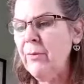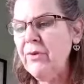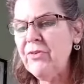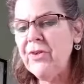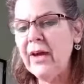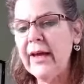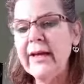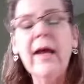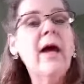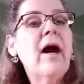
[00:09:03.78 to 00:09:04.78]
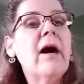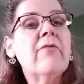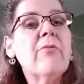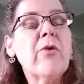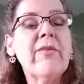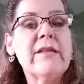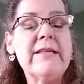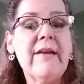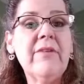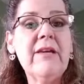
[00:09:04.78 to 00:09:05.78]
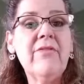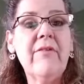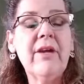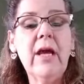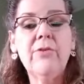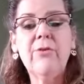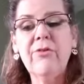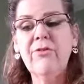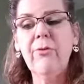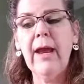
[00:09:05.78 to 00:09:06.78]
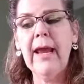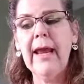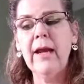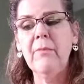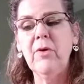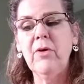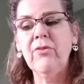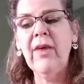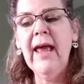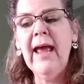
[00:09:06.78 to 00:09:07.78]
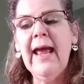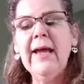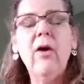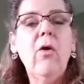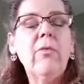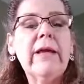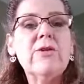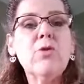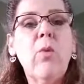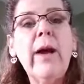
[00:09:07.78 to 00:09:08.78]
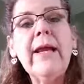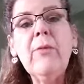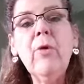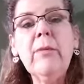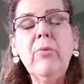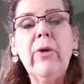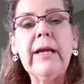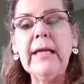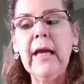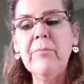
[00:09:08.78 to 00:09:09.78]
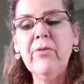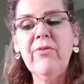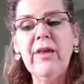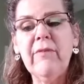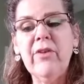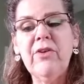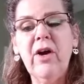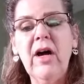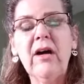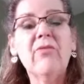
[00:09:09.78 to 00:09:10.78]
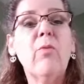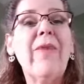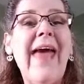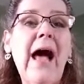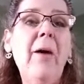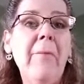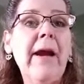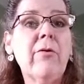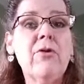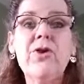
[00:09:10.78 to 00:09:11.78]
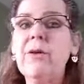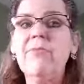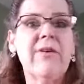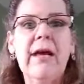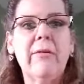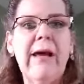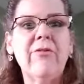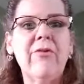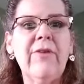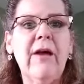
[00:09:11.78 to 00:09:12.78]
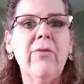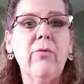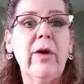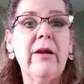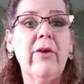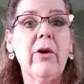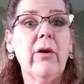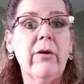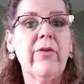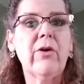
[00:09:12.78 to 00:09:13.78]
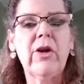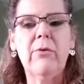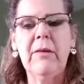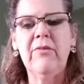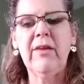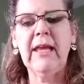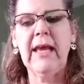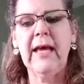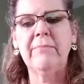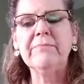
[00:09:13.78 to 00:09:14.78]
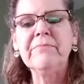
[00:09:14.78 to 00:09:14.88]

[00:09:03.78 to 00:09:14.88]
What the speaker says: was done of more than 7,700 stray animals, and only 21.9% of the dogs without microchips ever found their way to their humans again.